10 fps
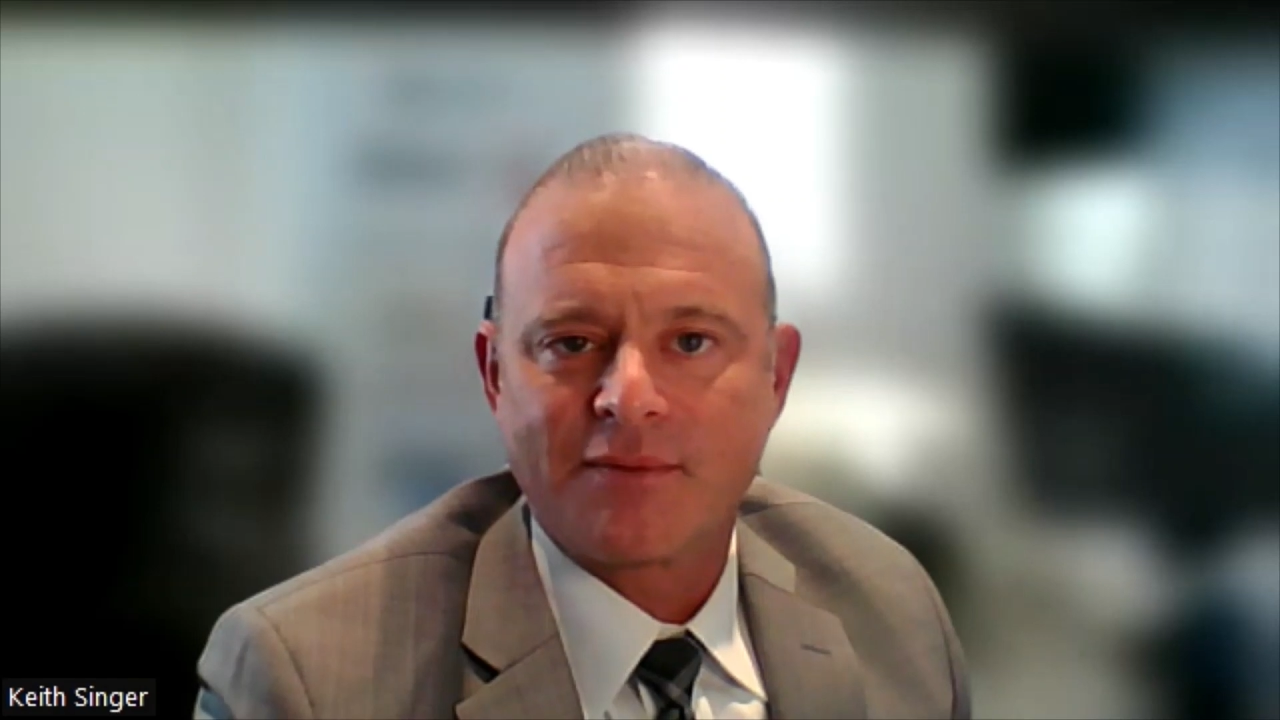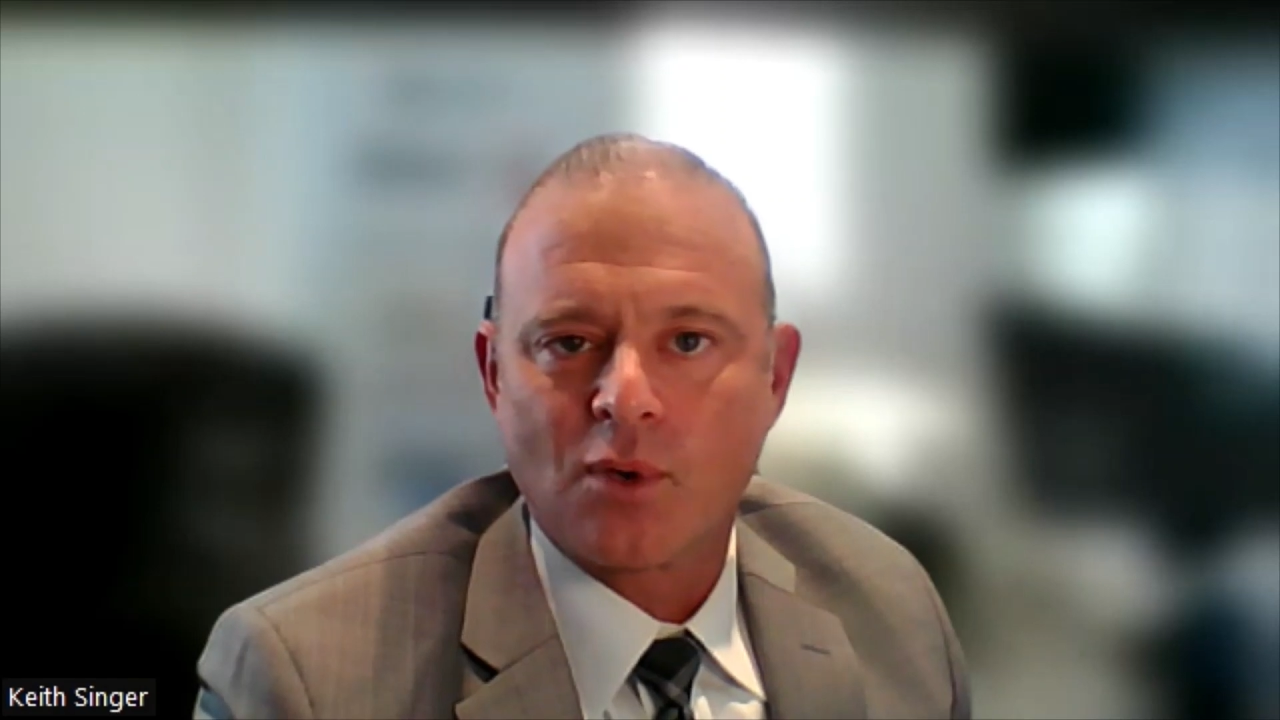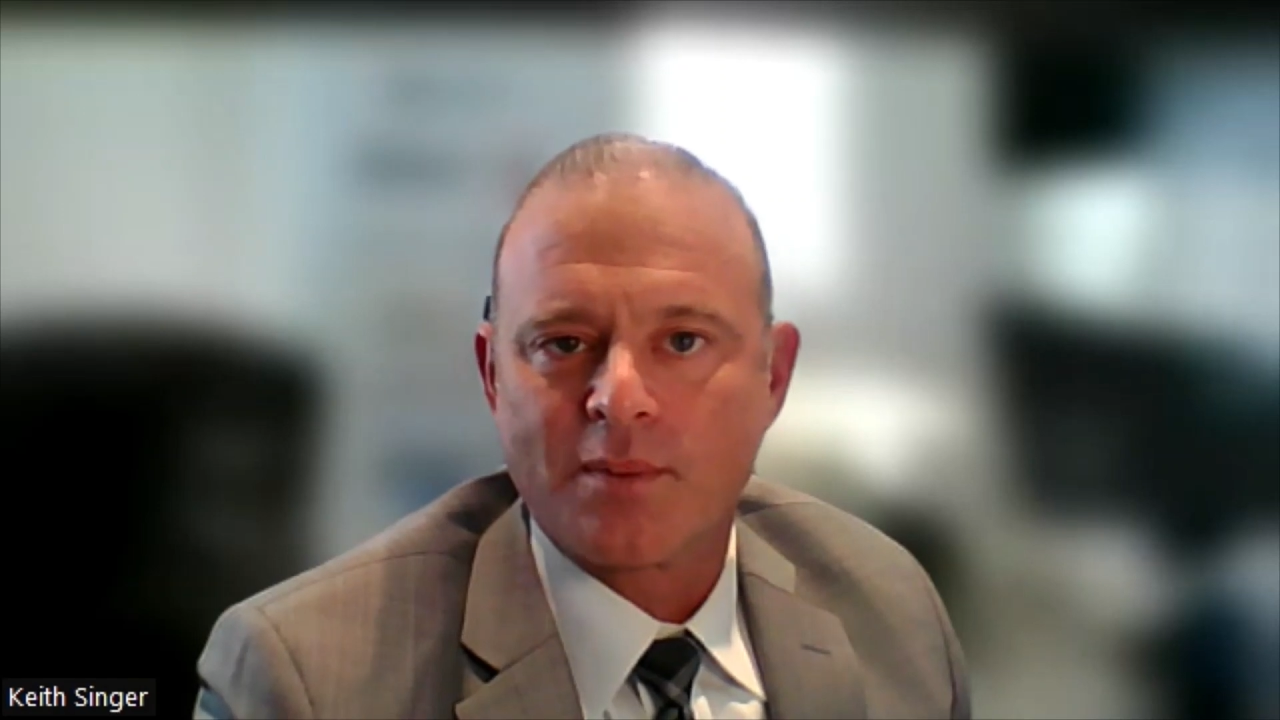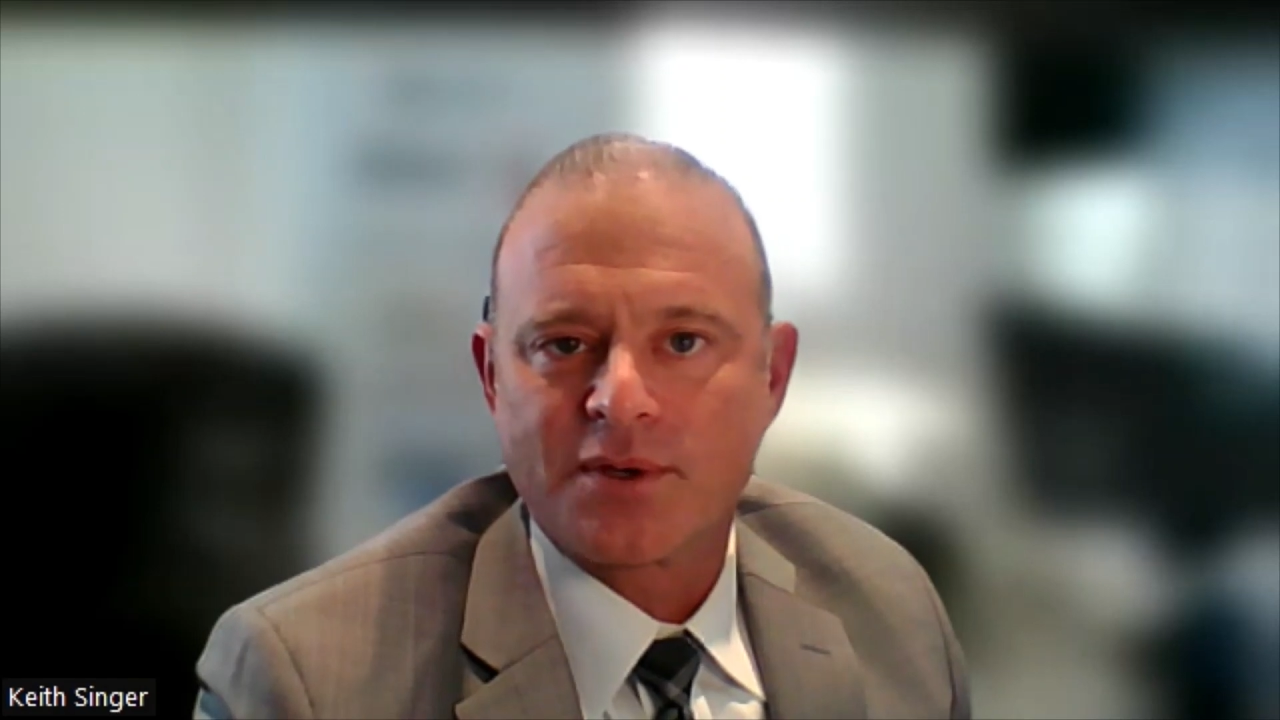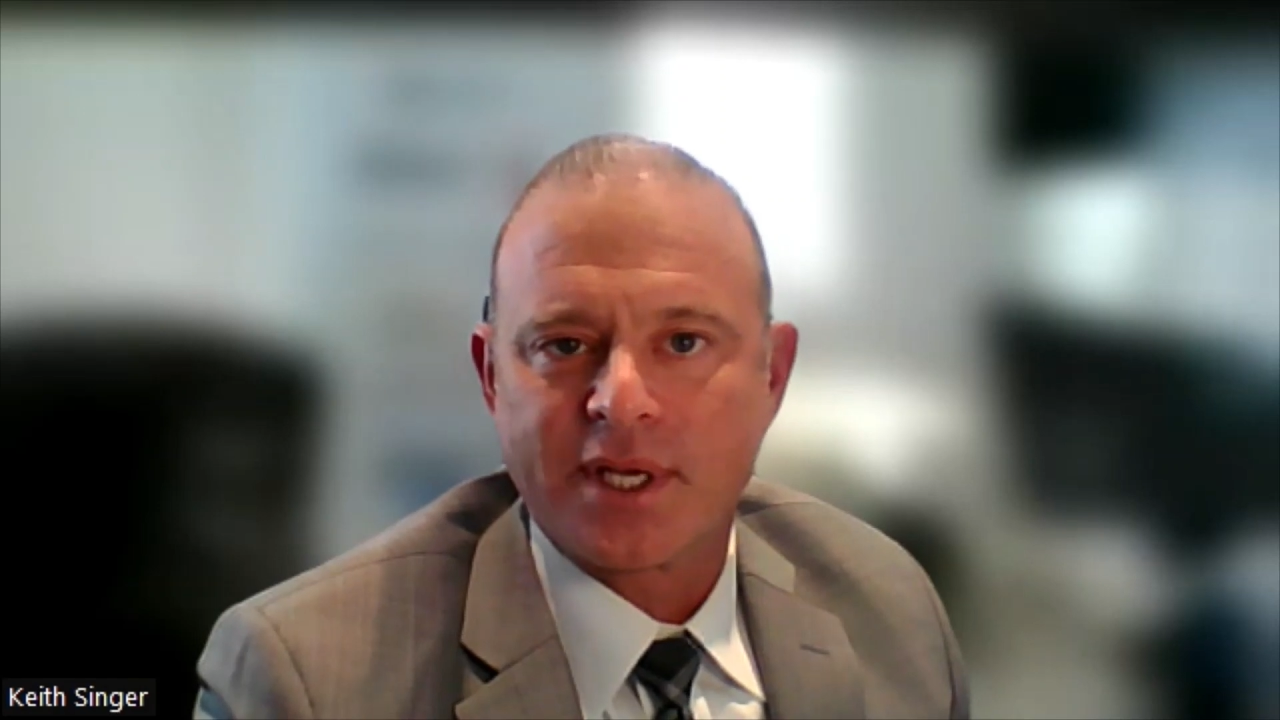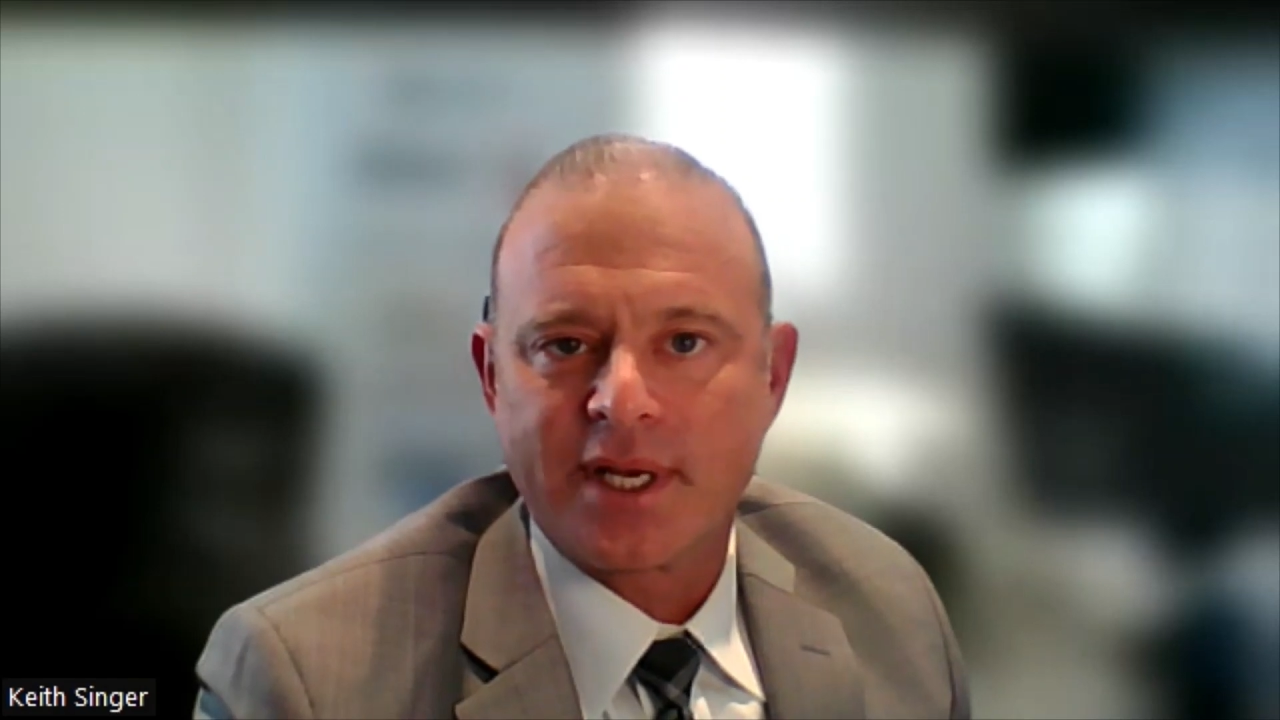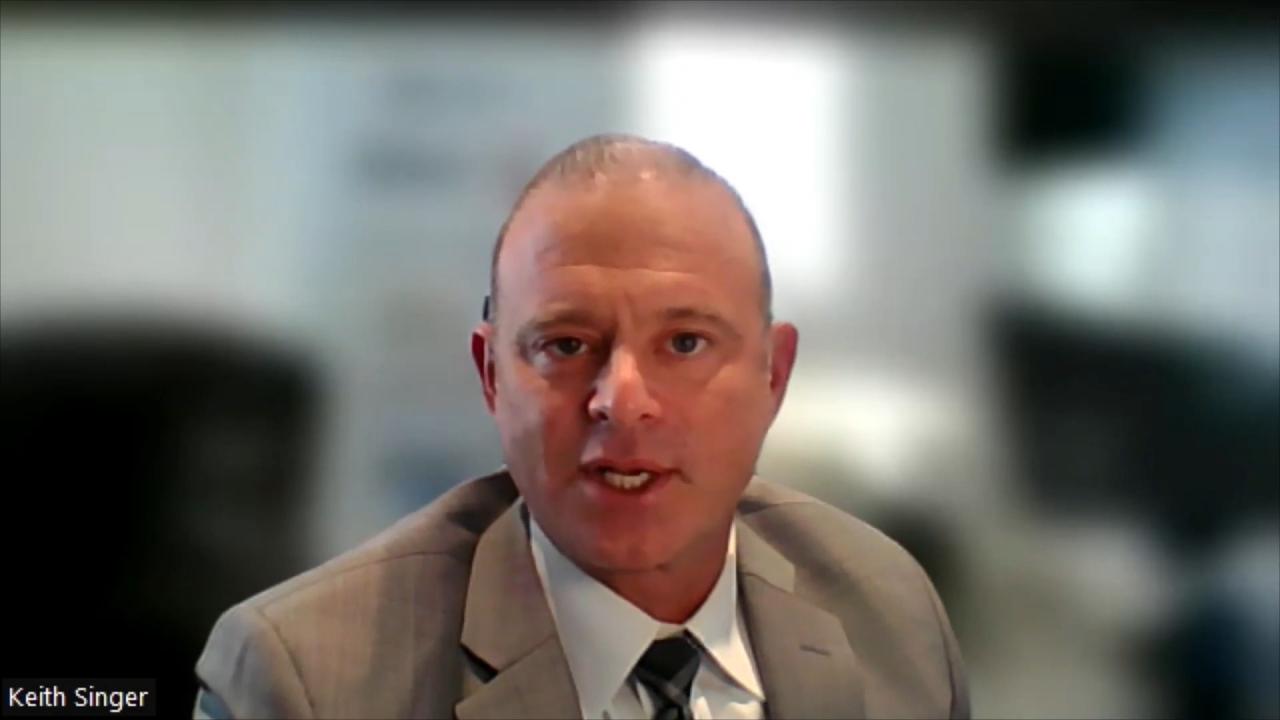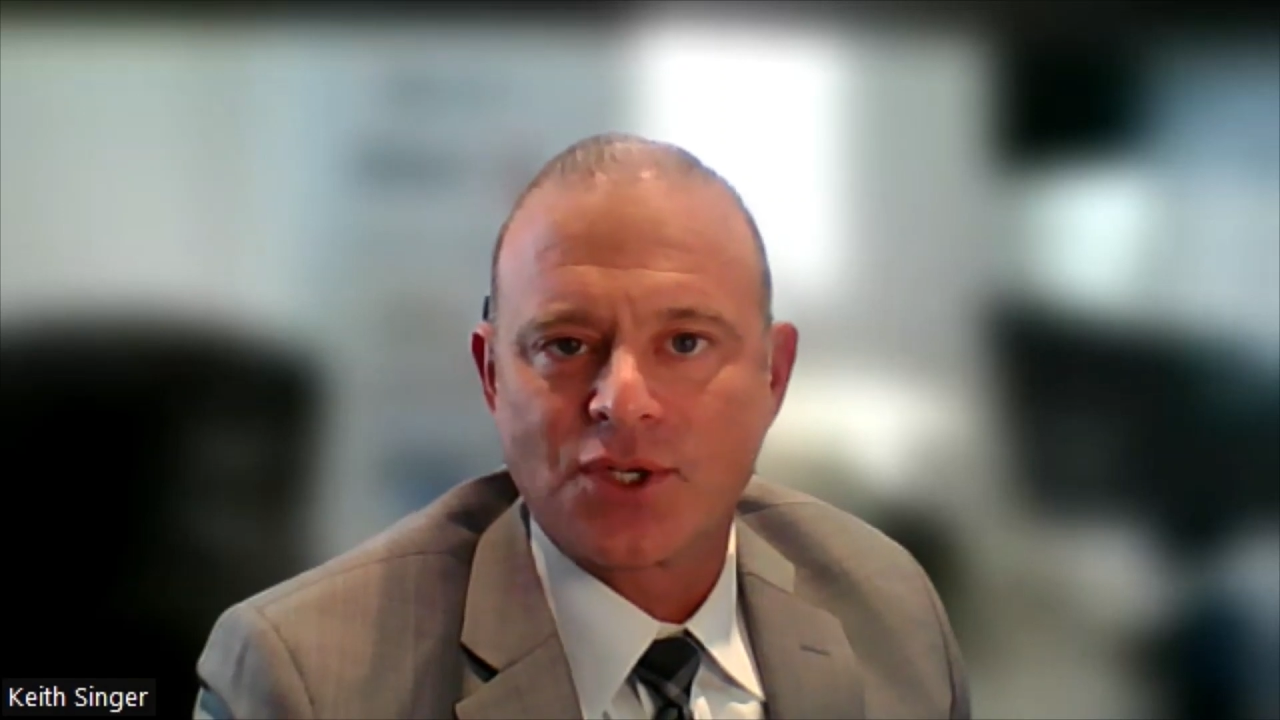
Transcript: 4%